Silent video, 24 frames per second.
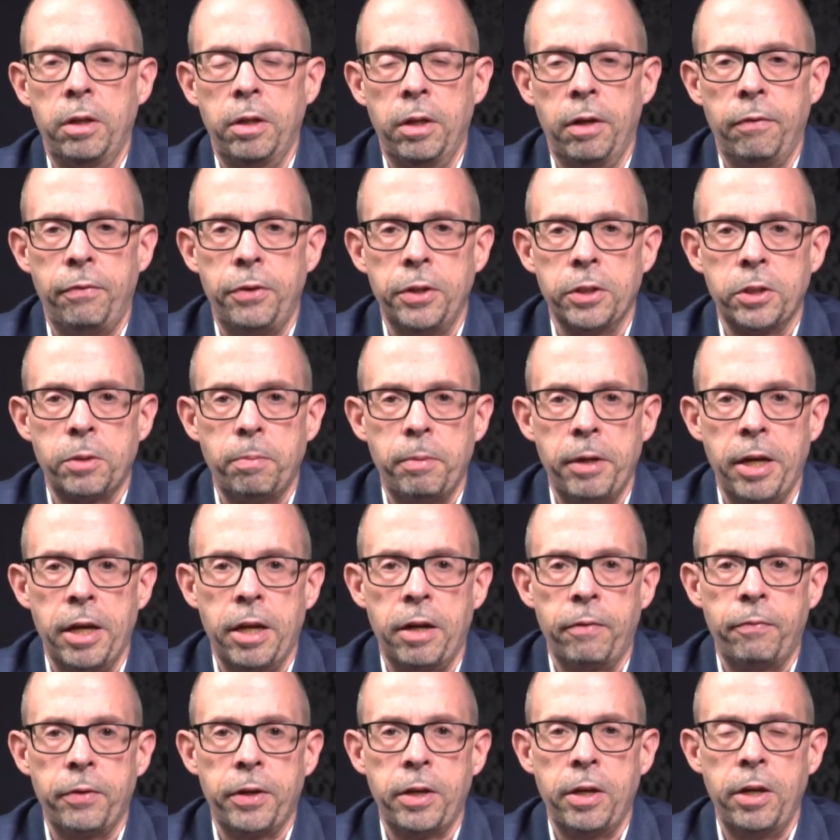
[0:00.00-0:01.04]
of this
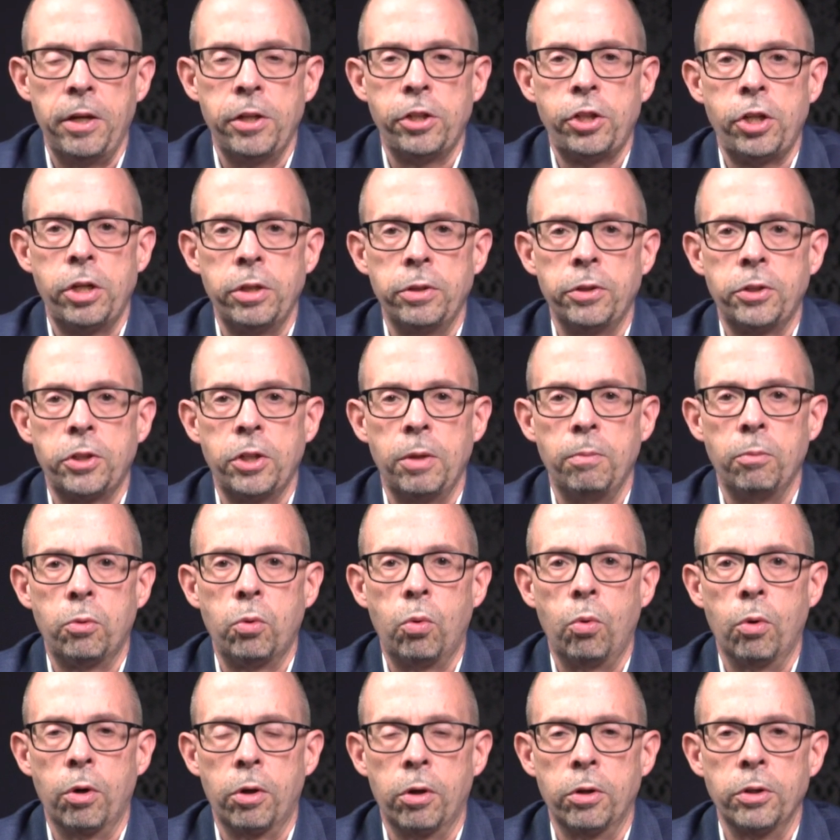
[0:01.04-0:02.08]
beatification in some
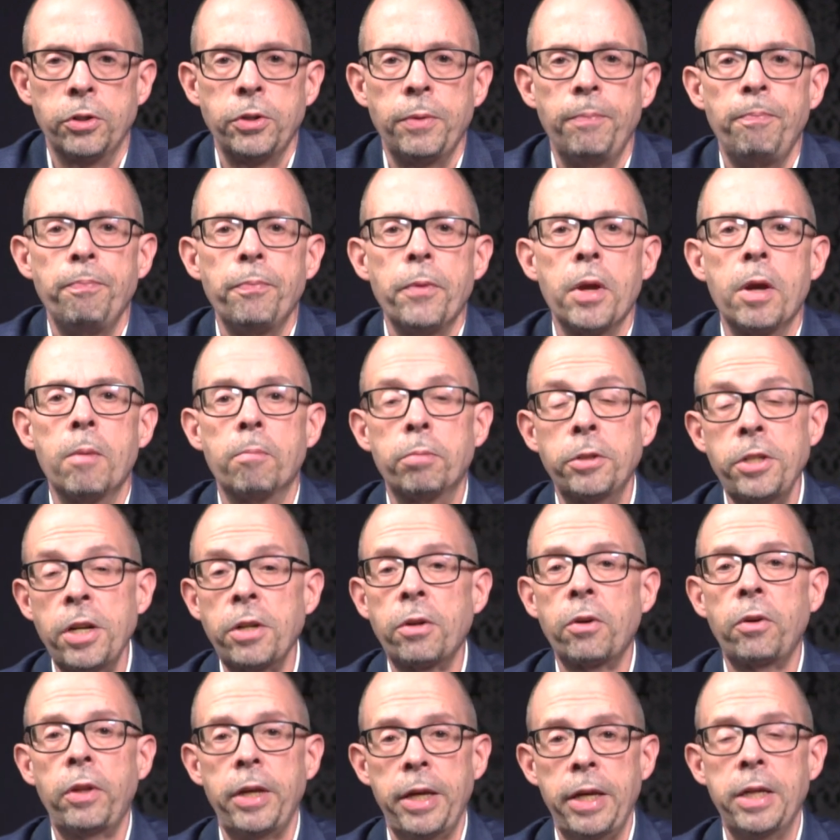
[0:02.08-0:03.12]
quarters,
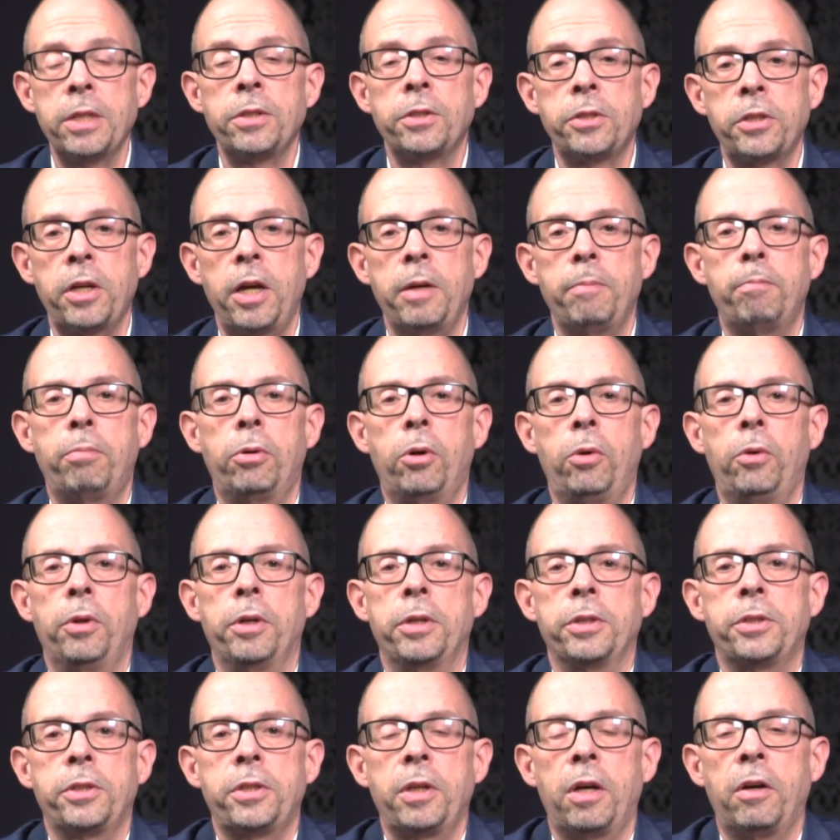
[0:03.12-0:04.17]
particularly inside
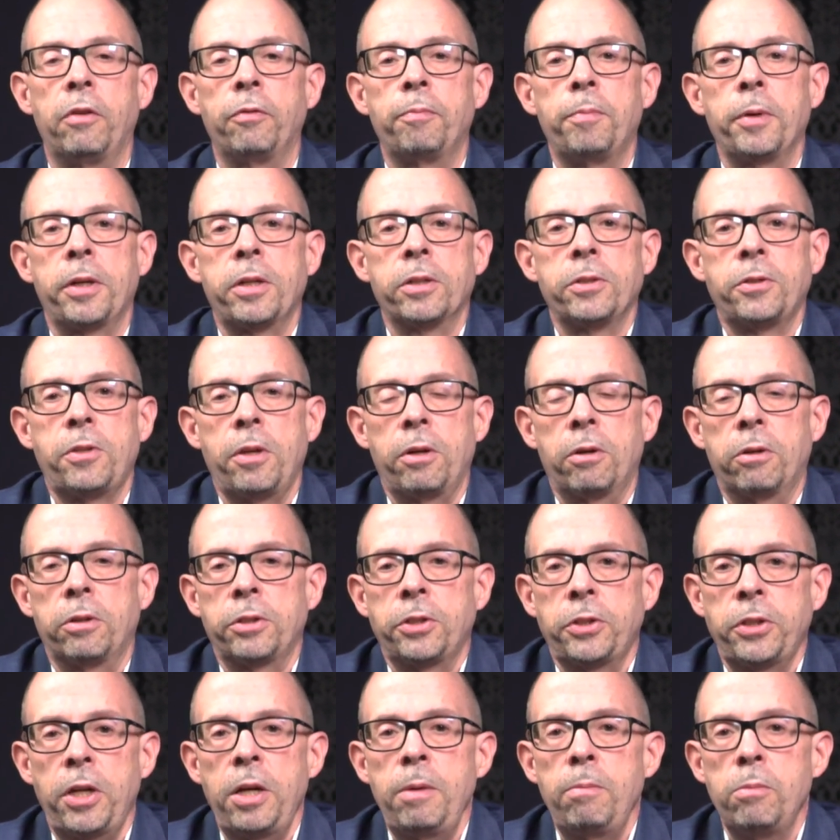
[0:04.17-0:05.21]
Poland itself, because there are
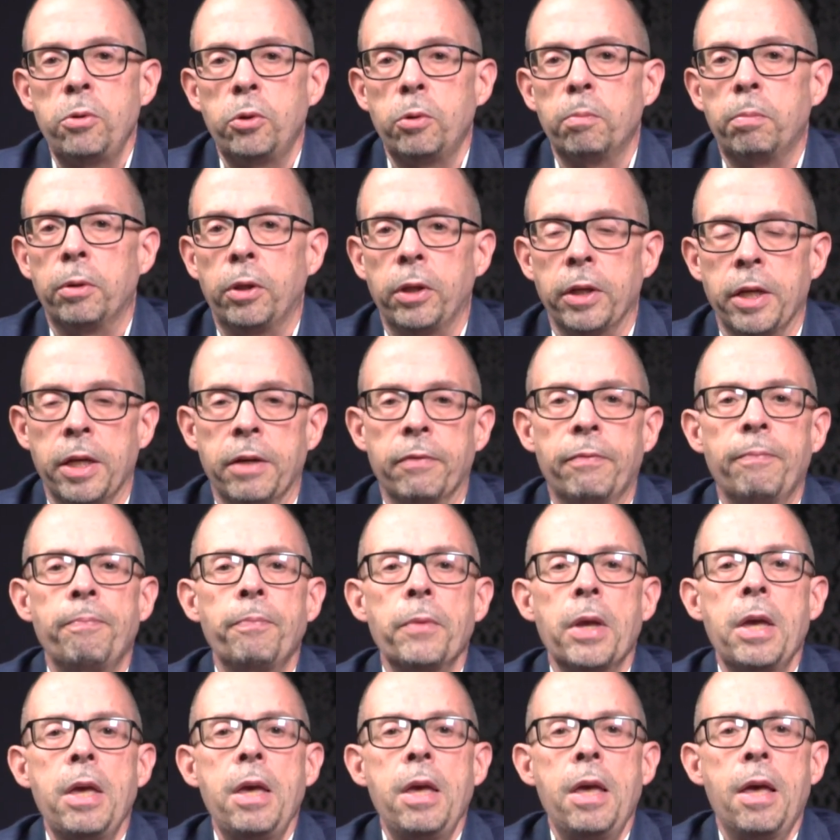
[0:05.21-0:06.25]
some who believe
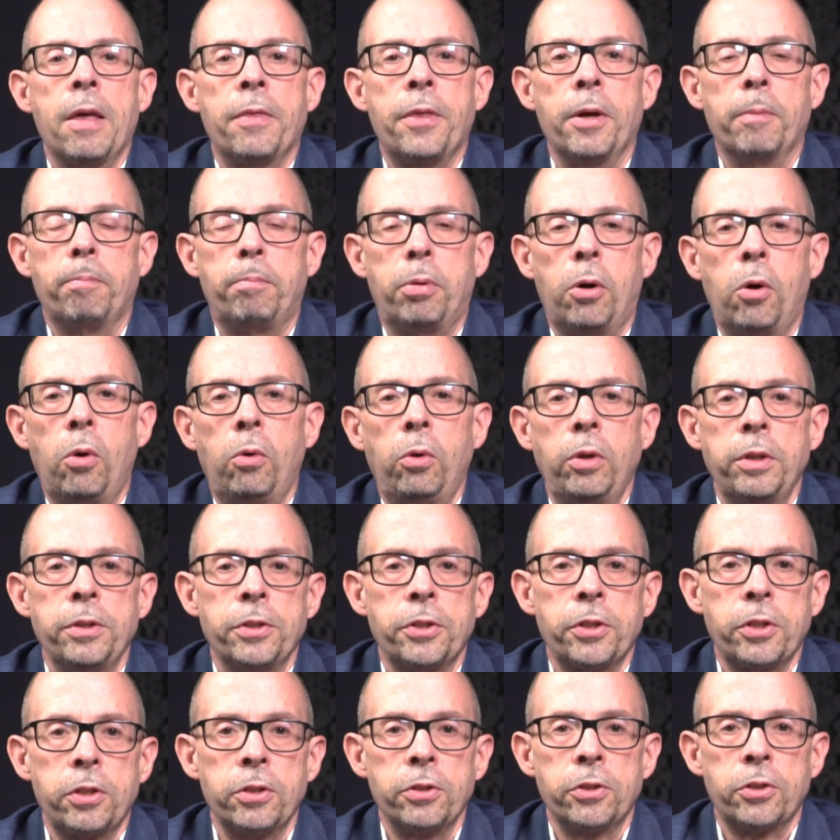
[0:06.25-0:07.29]
that
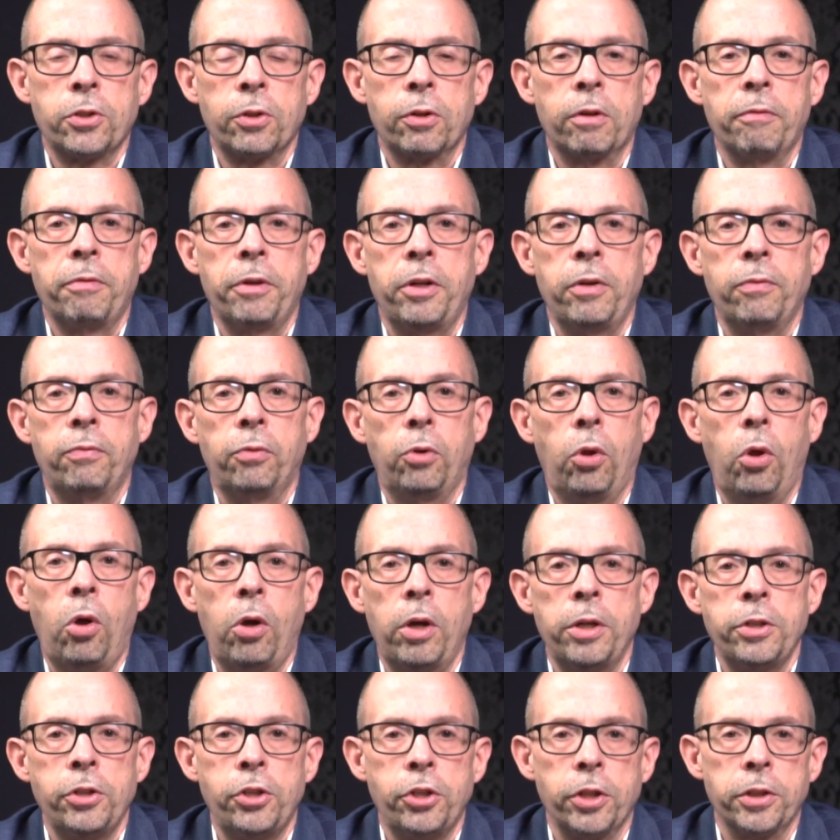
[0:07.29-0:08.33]
Poland's conservative
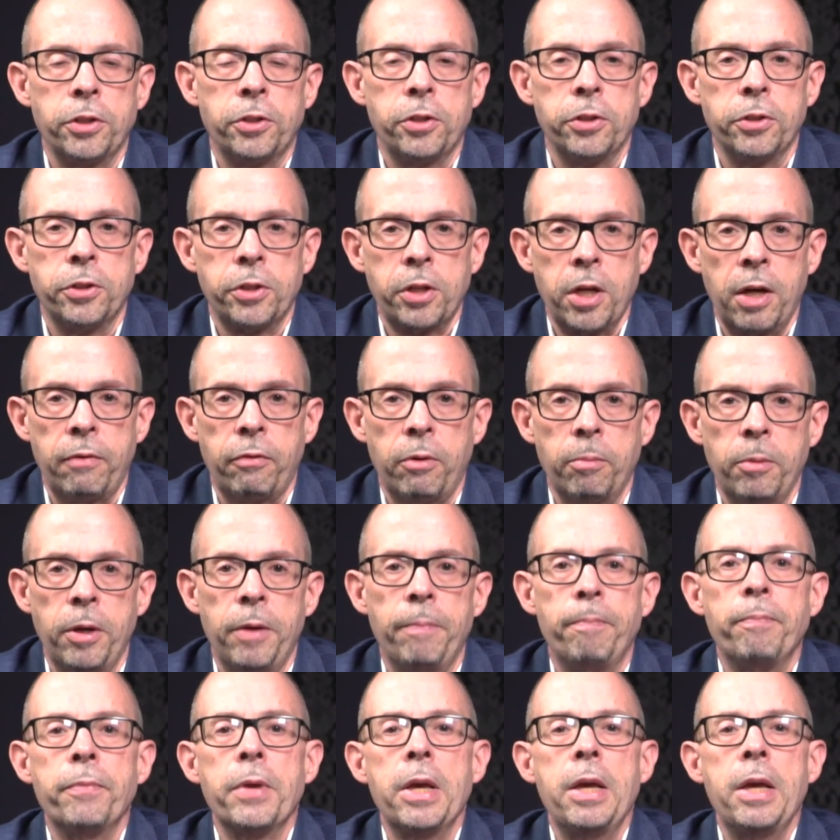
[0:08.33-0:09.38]
law and justice government